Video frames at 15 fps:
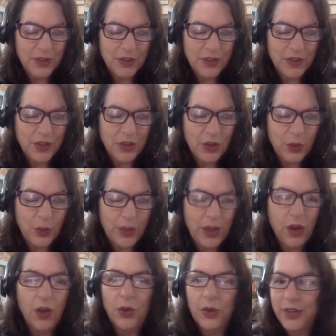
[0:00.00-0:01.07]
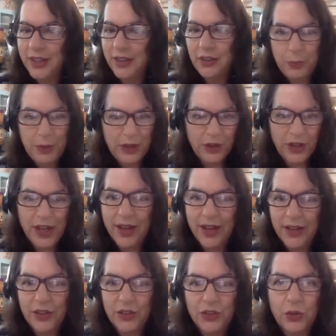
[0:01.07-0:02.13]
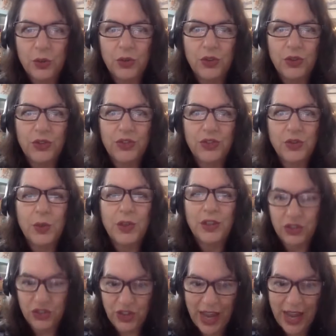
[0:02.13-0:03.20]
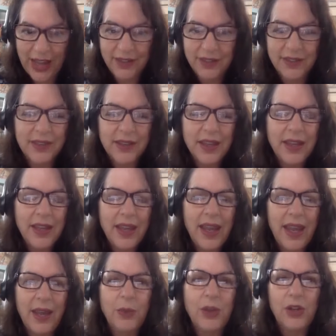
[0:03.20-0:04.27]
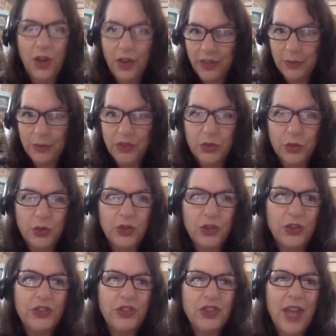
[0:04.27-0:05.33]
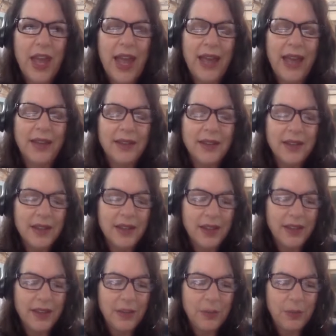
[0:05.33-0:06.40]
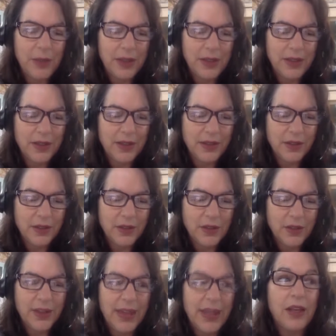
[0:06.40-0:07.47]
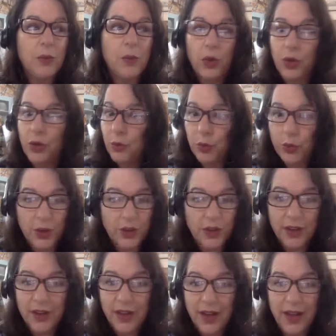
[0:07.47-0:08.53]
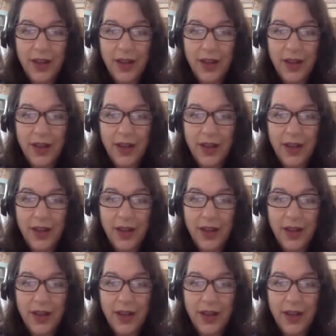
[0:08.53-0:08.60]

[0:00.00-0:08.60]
you know, we hold these periodic school nurse Twitter chats, and we call them school nurse chat. They've been getting more and more